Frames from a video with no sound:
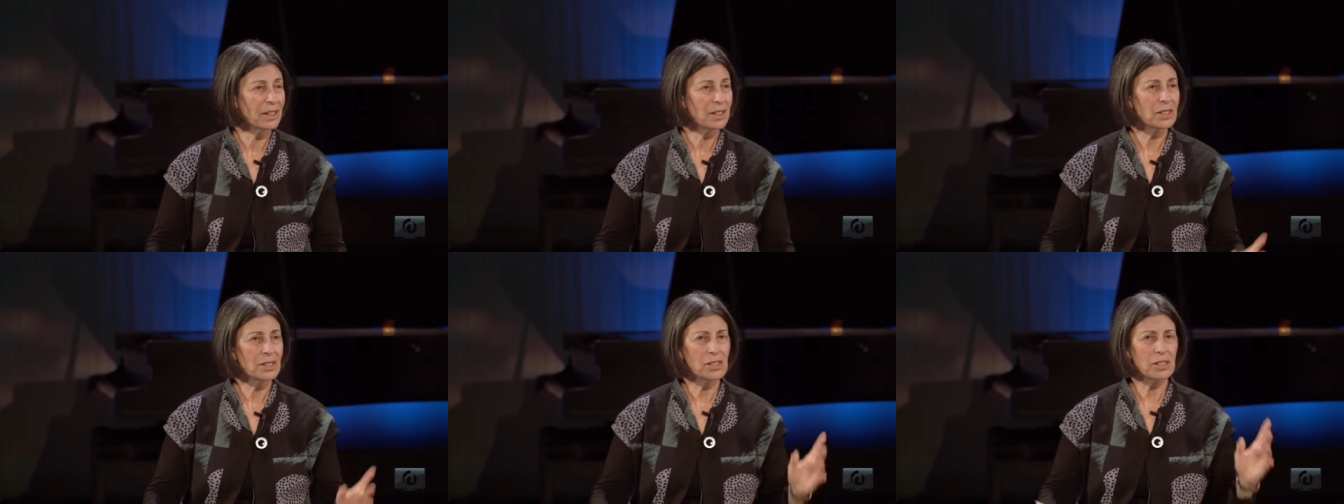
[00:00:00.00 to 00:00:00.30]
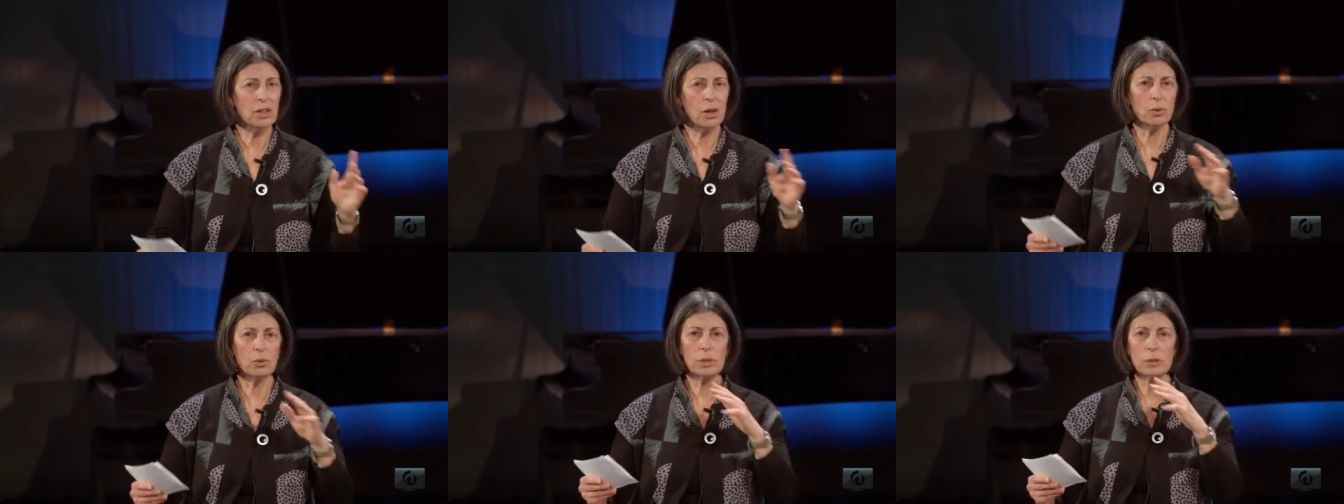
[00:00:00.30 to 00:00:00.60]

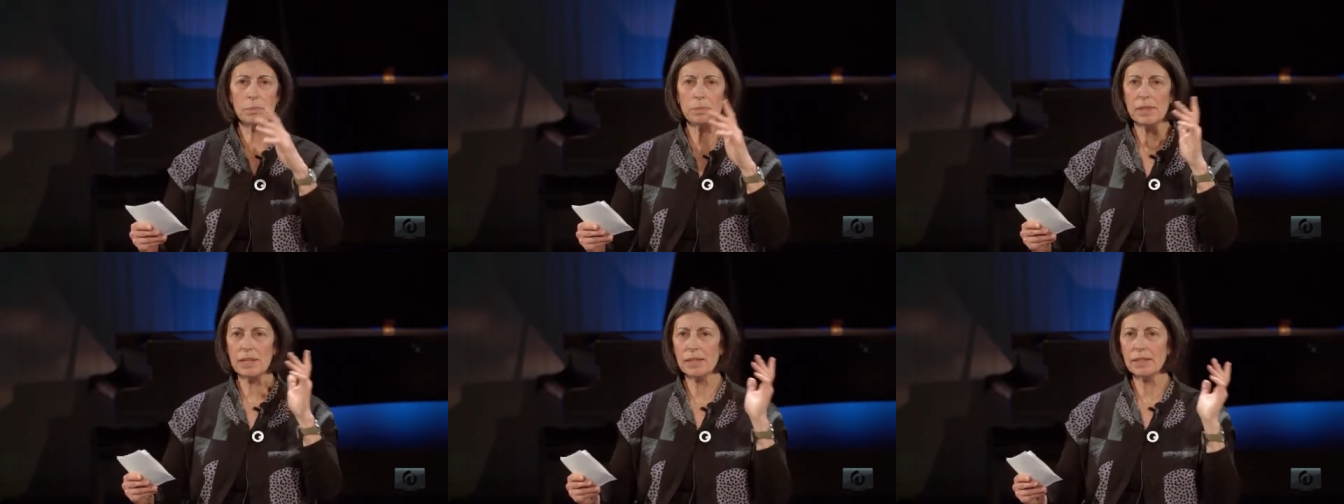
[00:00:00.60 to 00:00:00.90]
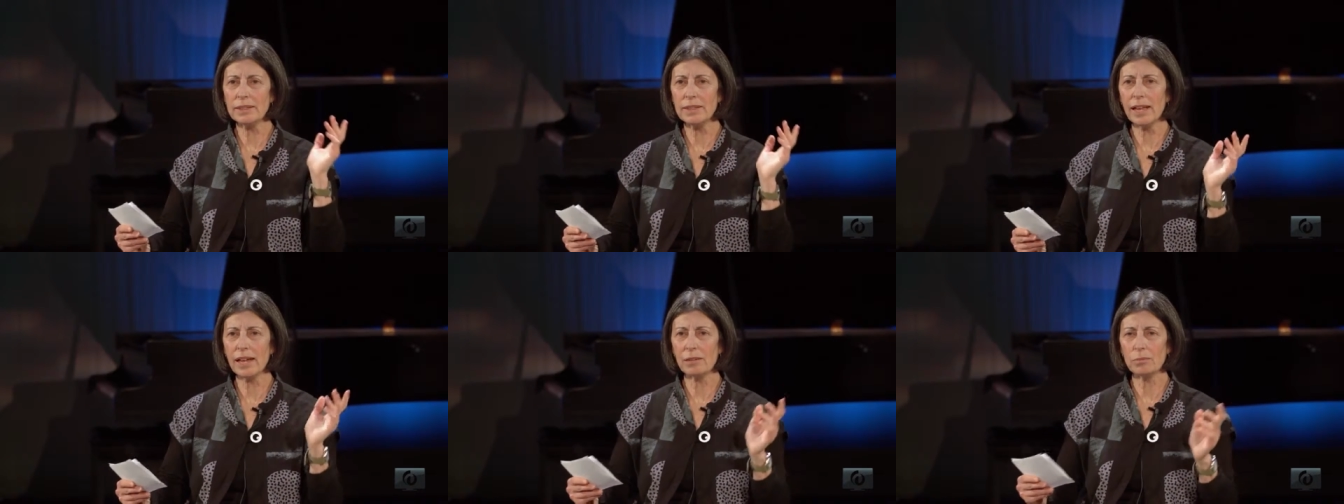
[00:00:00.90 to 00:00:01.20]
So
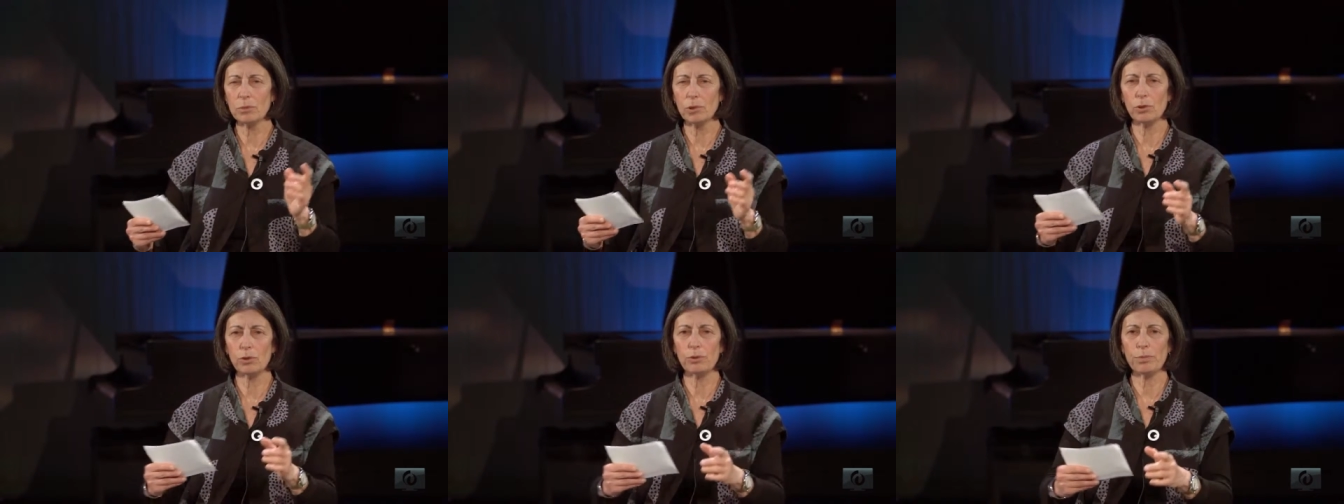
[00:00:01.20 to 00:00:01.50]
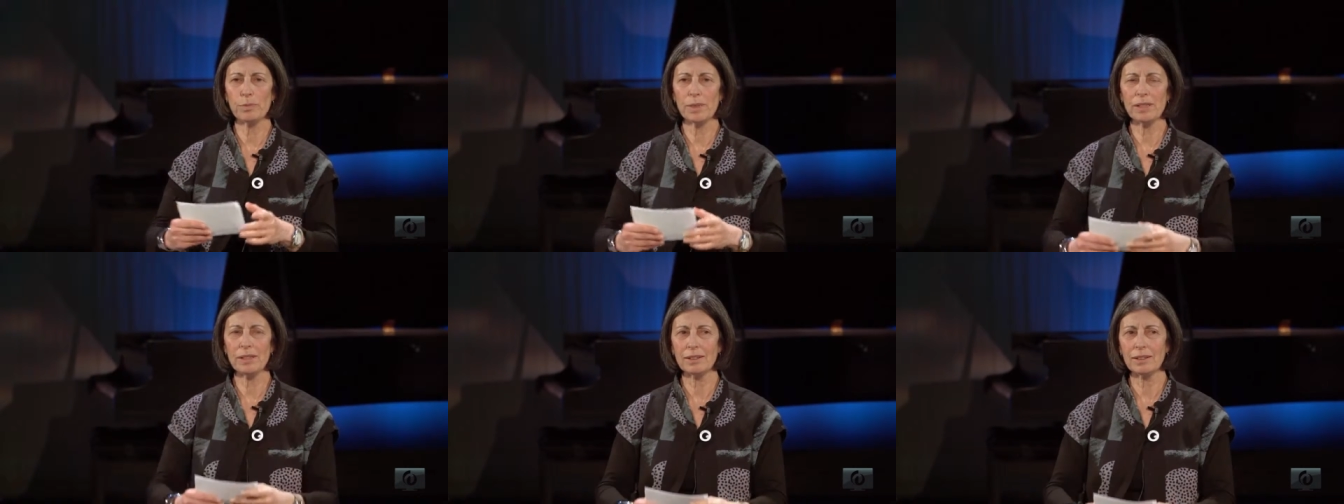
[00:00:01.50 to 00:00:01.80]
repeat that
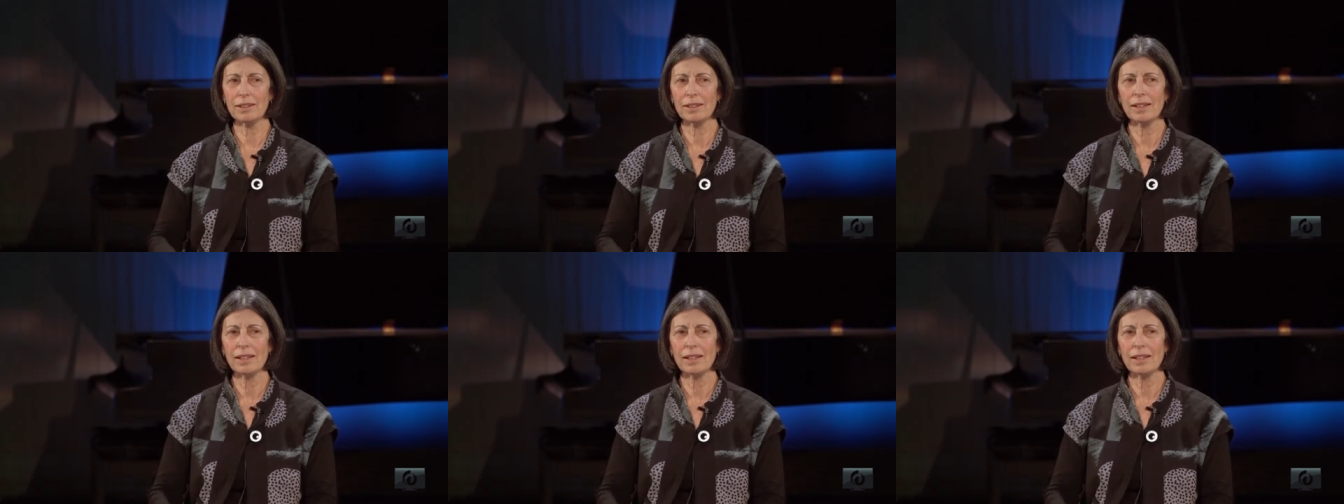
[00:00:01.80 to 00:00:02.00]
movement.